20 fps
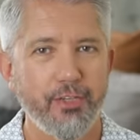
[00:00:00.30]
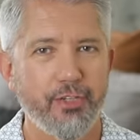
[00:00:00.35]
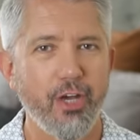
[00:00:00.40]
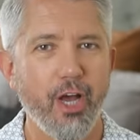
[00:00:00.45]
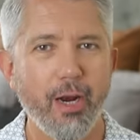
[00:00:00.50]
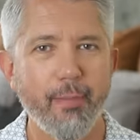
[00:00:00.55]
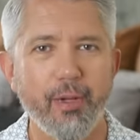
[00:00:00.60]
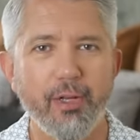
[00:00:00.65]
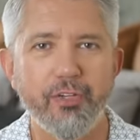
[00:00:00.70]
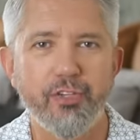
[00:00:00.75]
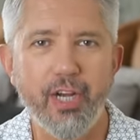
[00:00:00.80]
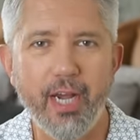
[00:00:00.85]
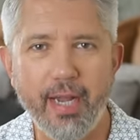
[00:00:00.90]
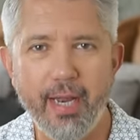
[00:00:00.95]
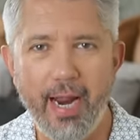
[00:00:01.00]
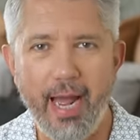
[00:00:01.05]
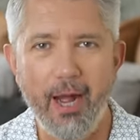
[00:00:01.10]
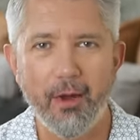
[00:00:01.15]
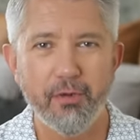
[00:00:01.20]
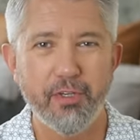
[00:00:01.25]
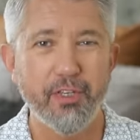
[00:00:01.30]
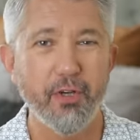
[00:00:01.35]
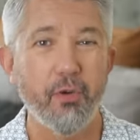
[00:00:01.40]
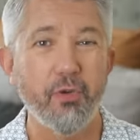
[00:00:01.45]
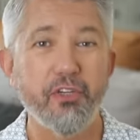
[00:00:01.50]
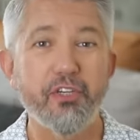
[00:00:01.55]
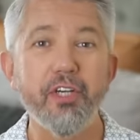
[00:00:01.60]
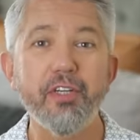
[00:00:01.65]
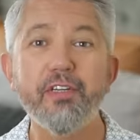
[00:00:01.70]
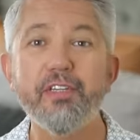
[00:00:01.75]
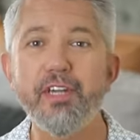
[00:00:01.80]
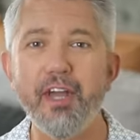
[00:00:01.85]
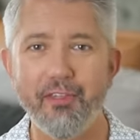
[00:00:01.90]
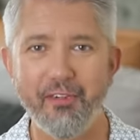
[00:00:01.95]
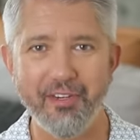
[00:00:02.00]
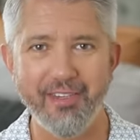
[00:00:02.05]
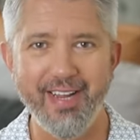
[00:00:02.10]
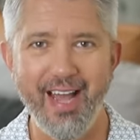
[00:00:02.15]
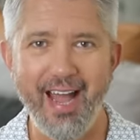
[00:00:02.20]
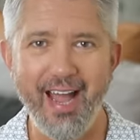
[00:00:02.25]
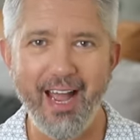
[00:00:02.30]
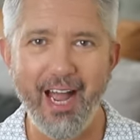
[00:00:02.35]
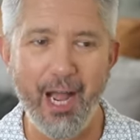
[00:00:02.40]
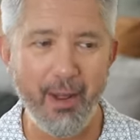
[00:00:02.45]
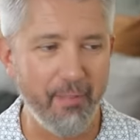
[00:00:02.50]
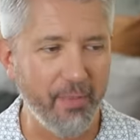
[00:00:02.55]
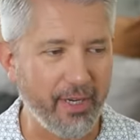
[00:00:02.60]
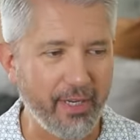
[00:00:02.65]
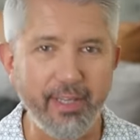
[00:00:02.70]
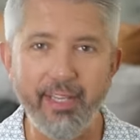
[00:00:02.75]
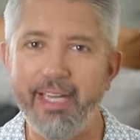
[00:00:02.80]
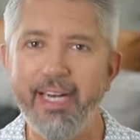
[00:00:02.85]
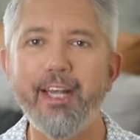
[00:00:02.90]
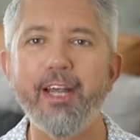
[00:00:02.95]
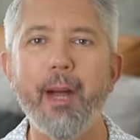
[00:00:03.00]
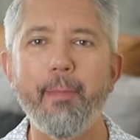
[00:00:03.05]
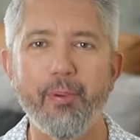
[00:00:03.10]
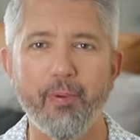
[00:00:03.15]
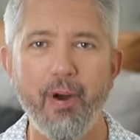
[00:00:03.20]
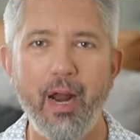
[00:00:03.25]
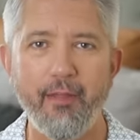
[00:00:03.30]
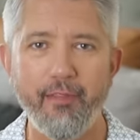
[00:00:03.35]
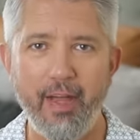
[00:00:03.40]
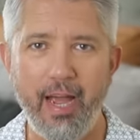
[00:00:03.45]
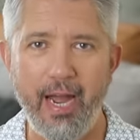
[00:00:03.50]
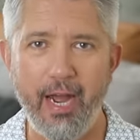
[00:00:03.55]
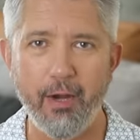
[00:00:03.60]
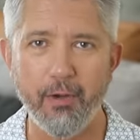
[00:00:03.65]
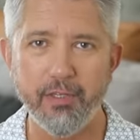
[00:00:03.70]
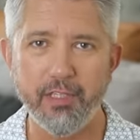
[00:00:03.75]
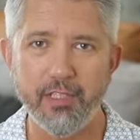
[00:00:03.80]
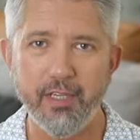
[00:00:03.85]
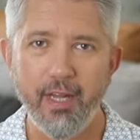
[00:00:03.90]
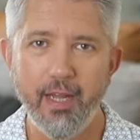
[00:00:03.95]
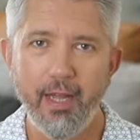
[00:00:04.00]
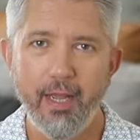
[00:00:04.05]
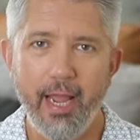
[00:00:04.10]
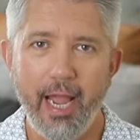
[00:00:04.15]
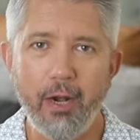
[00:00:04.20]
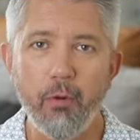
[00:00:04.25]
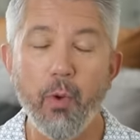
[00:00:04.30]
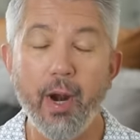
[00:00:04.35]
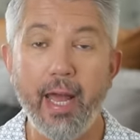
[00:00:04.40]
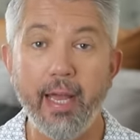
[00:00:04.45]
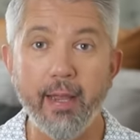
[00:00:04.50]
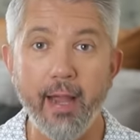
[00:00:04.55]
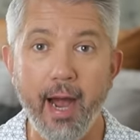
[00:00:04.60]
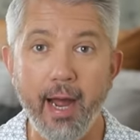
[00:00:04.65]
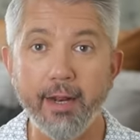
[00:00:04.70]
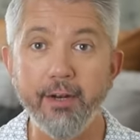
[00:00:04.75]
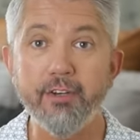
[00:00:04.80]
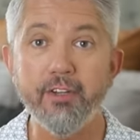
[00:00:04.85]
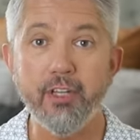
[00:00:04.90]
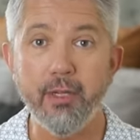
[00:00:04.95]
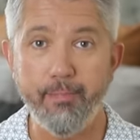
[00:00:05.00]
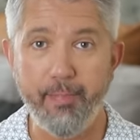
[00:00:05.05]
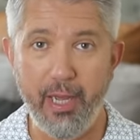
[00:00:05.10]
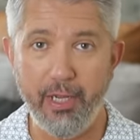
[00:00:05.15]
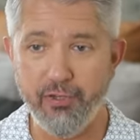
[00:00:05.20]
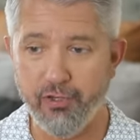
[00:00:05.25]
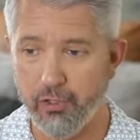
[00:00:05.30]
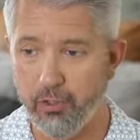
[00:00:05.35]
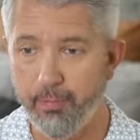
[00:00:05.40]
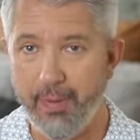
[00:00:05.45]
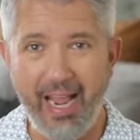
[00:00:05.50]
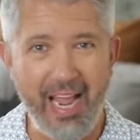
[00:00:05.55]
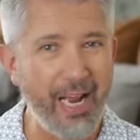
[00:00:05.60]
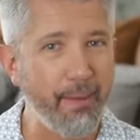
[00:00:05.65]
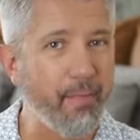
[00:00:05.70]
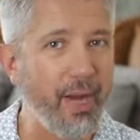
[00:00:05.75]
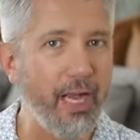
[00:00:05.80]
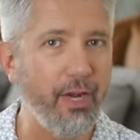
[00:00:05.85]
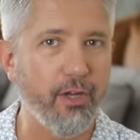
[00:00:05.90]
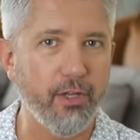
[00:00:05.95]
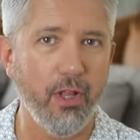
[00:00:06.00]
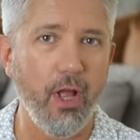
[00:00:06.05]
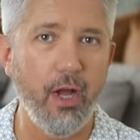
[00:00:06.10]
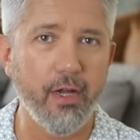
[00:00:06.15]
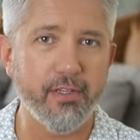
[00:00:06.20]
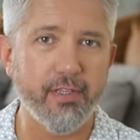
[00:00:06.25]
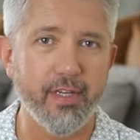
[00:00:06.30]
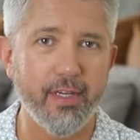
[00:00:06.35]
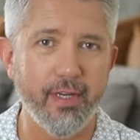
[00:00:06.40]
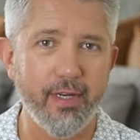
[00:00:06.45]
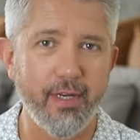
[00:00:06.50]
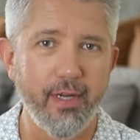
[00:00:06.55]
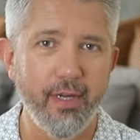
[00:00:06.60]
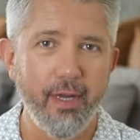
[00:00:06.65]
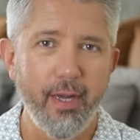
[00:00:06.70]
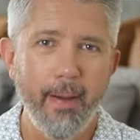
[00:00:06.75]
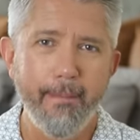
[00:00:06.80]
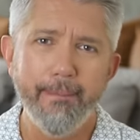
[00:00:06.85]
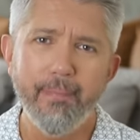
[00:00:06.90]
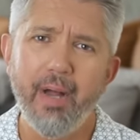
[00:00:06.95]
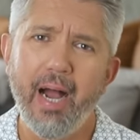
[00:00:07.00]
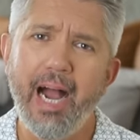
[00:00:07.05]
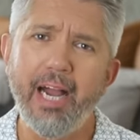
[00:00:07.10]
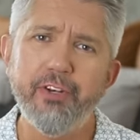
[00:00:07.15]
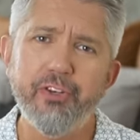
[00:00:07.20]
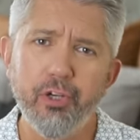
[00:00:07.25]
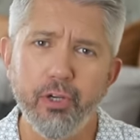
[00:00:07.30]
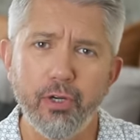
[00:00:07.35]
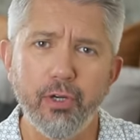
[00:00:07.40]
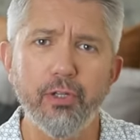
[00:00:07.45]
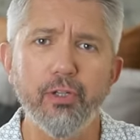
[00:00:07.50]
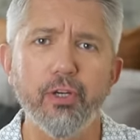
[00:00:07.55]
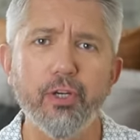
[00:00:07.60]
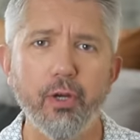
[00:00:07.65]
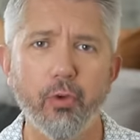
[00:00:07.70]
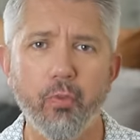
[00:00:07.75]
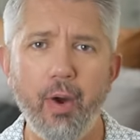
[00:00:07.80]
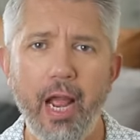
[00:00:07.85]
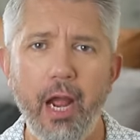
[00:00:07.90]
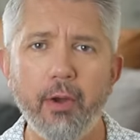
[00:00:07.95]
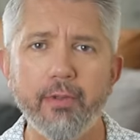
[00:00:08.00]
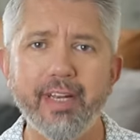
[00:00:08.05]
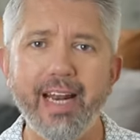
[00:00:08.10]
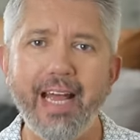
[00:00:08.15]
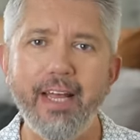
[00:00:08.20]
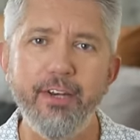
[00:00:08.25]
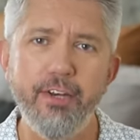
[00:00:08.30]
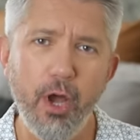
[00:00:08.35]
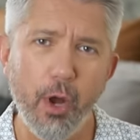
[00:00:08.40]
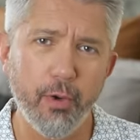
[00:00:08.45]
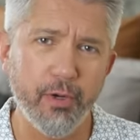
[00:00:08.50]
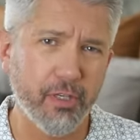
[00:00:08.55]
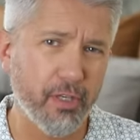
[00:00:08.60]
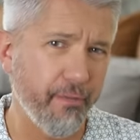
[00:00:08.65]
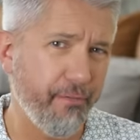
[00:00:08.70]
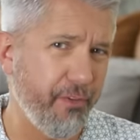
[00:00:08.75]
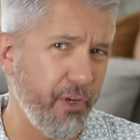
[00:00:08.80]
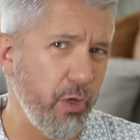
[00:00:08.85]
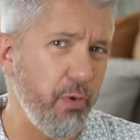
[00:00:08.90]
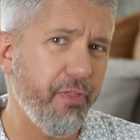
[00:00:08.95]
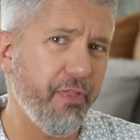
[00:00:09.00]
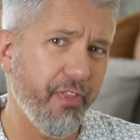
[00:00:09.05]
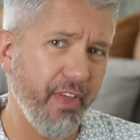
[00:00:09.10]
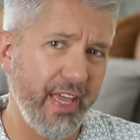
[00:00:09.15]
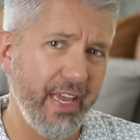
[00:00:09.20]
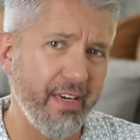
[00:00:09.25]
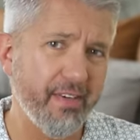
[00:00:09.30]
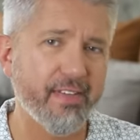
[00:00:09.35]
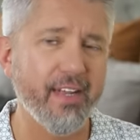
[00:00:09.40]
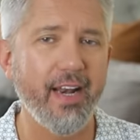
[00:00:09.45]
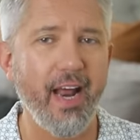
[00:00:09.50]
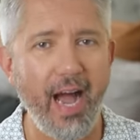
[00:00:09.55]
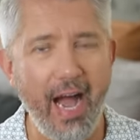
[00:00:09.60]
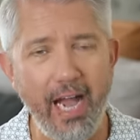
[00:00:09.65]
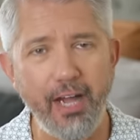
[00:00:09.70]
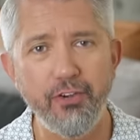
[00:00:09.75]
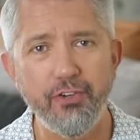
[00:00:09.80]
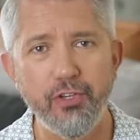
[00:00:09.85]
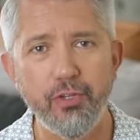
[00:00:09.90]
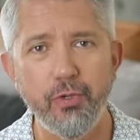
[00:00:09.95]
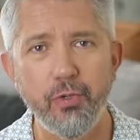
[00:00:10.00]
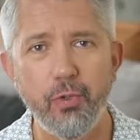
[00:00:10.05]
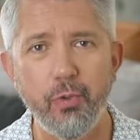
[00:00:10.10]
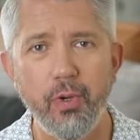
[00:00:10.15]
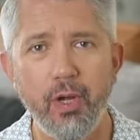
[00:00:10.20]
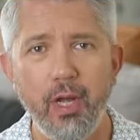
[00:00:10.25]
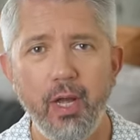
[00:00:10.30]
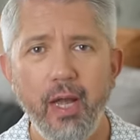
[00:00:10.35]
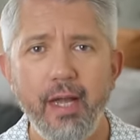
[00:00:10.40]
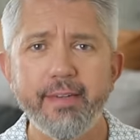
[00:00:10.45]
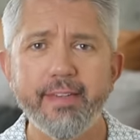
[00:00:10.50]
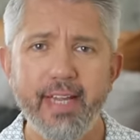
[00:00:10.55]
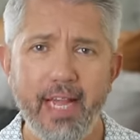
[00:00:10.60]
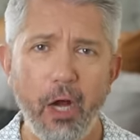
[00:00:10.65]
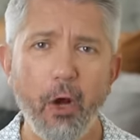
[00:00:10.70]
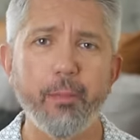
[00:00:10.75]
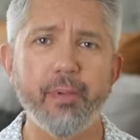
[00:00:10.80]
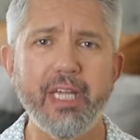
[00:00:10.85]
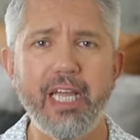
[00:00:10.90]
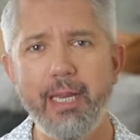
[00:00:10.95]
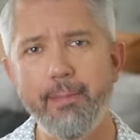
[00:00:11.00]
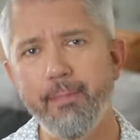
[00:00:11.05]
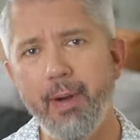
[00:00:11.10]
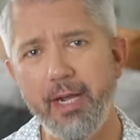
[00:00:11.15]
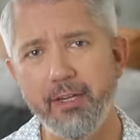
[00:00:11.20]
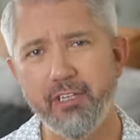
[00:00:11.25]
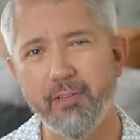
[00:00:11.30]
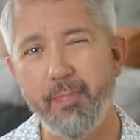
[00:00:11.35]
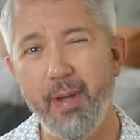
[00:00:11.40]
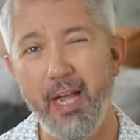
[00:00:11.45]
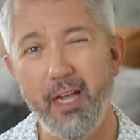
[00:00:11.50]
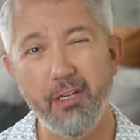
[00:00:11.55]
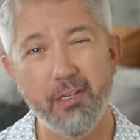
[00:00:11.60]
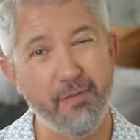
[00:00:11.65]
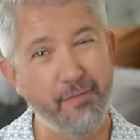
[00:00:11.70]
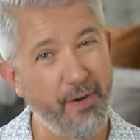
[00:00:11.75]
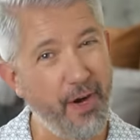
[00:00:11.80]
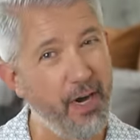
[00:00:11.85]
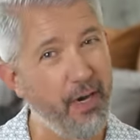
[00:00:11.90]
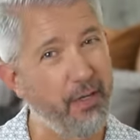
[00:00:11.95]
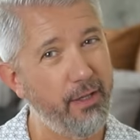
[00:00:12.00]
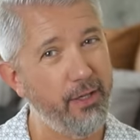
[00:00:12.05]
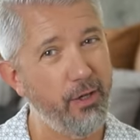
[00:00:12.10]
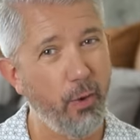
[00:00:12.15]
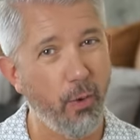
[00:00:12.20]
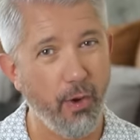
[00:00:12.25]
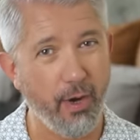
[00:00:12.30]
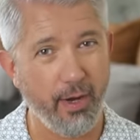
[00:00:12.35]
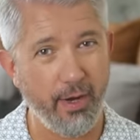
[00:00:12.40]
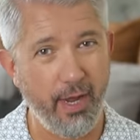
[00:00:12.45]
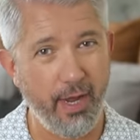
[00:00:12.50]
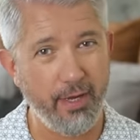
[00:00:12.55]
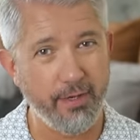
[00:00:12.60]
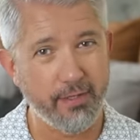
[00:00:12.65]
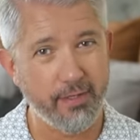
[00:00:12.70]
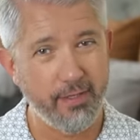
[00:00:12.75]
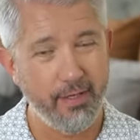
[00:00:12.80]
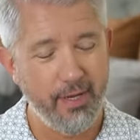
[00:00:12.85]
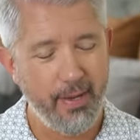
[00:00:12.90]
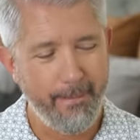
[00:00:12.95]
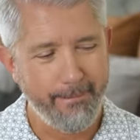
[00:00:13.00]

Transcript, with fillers: Gentlemen, check it out. So just the other day, I'm cleaning up around the house, and when I got into the bedroom and my closet, I took a look around and I noticed a few things that I do to help keep my space fairly organized.